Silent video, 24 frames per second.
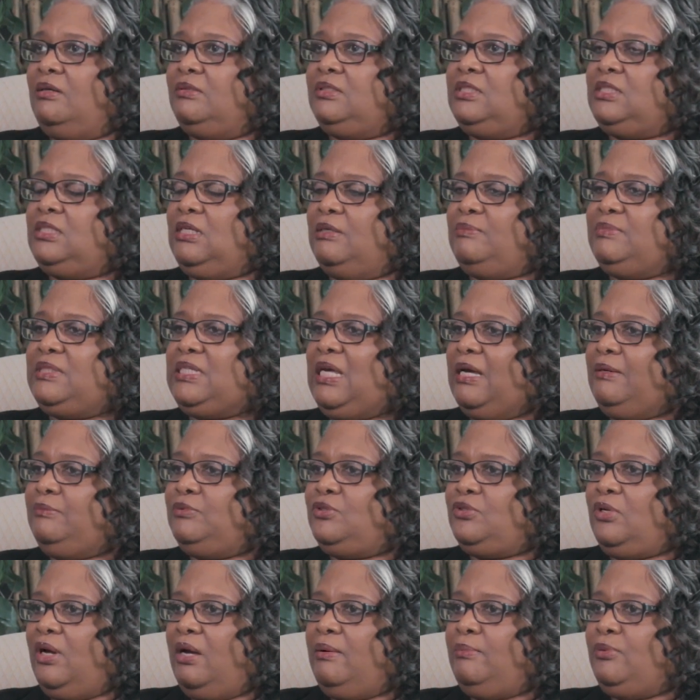
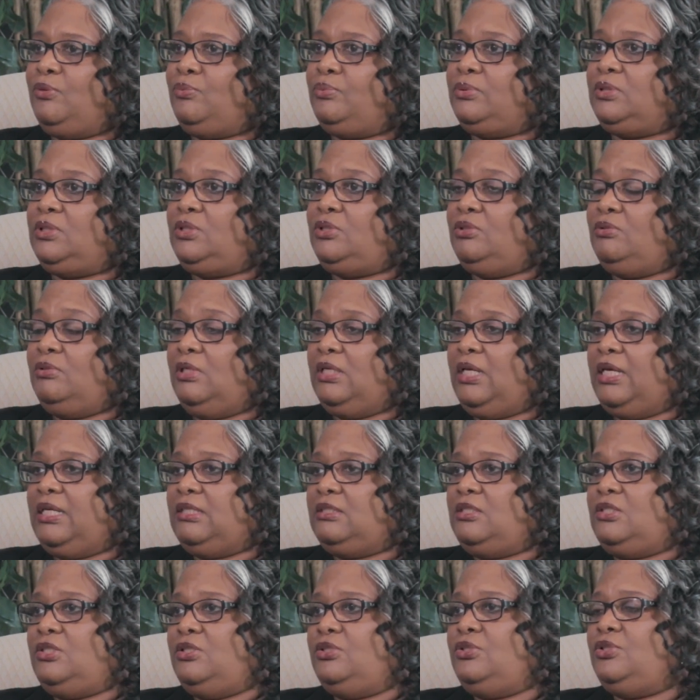Sometimes trauma will do
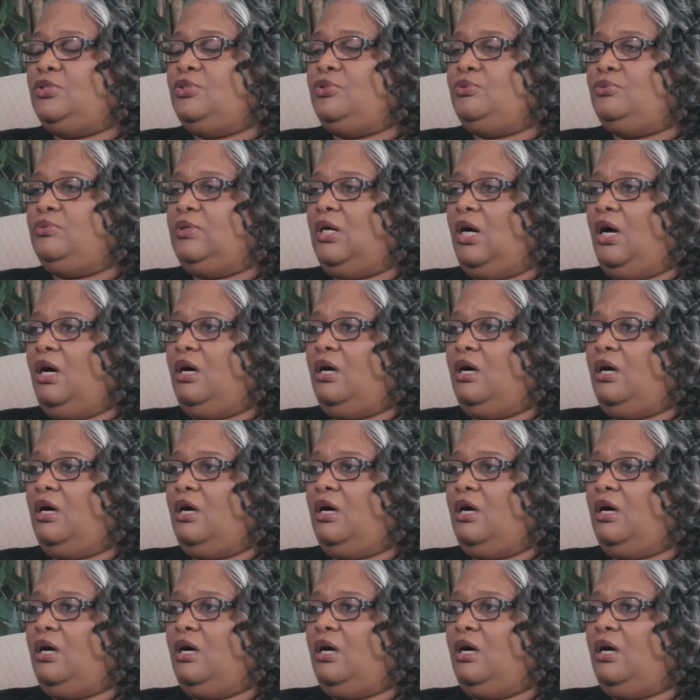that to you.